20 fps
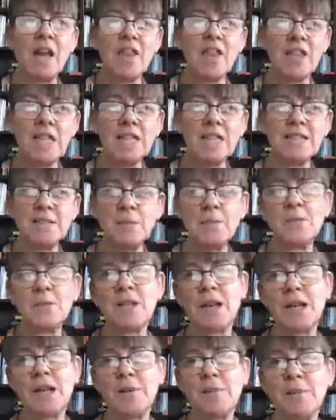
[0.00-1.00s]
I think
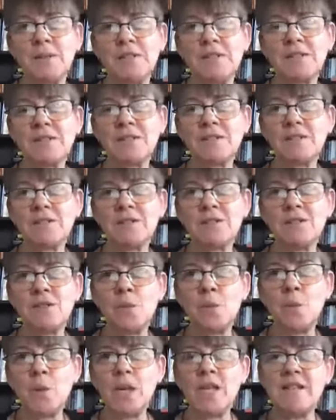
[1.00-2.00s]
sometimes
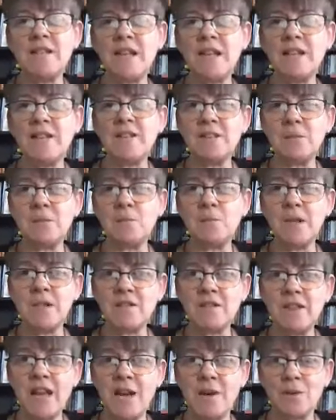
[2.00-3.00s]
we tend to
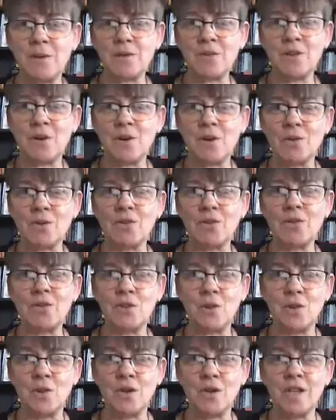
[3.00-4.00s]
miss out on
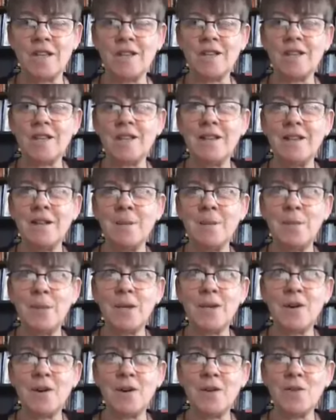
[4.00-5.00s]
joy
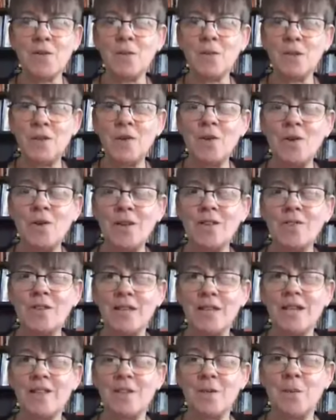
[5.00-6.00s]
because we're not
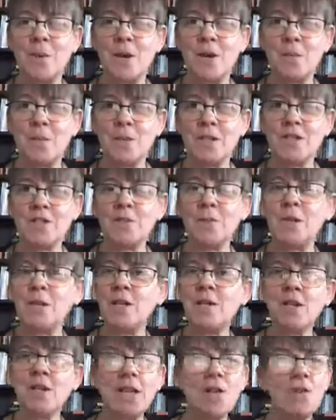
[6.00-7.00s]
living in the moment. We're
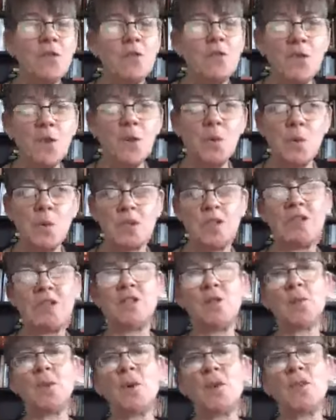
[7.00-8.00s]
looking forward
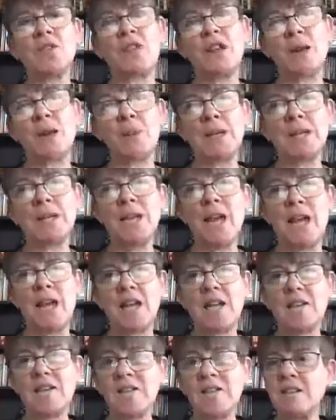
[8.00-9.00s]
to what's coming
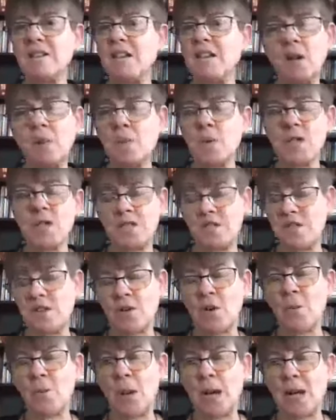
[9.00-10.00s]
next, which is
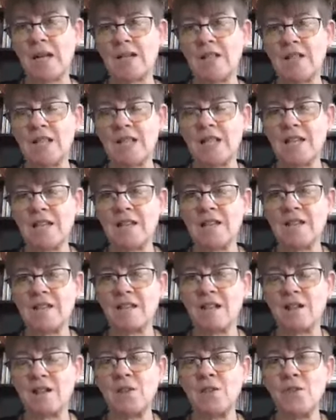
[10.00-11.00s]
not a bad thing in
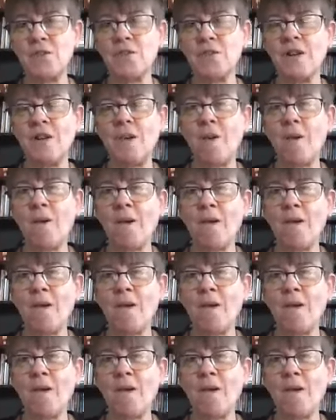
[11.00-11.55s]
itself.